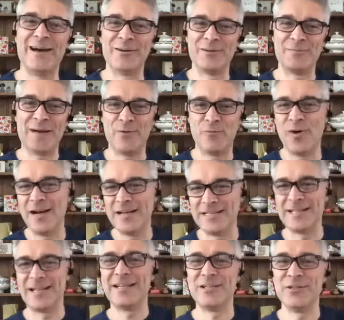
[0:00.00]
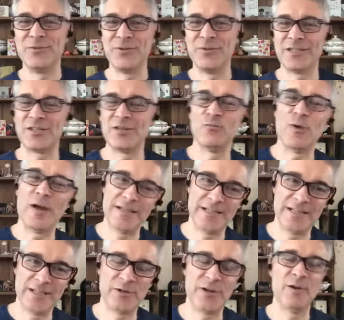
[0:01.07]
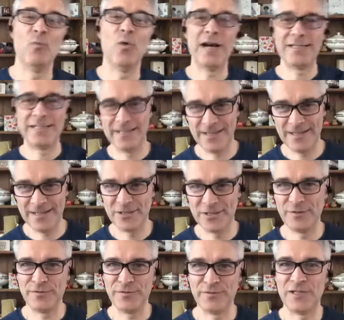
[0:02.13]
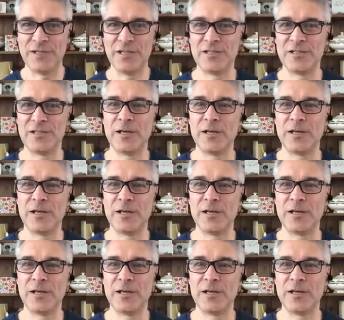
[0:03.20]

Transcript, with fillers: about yes. why did I do this and when did I do it and why didn't I do it 15 years ago.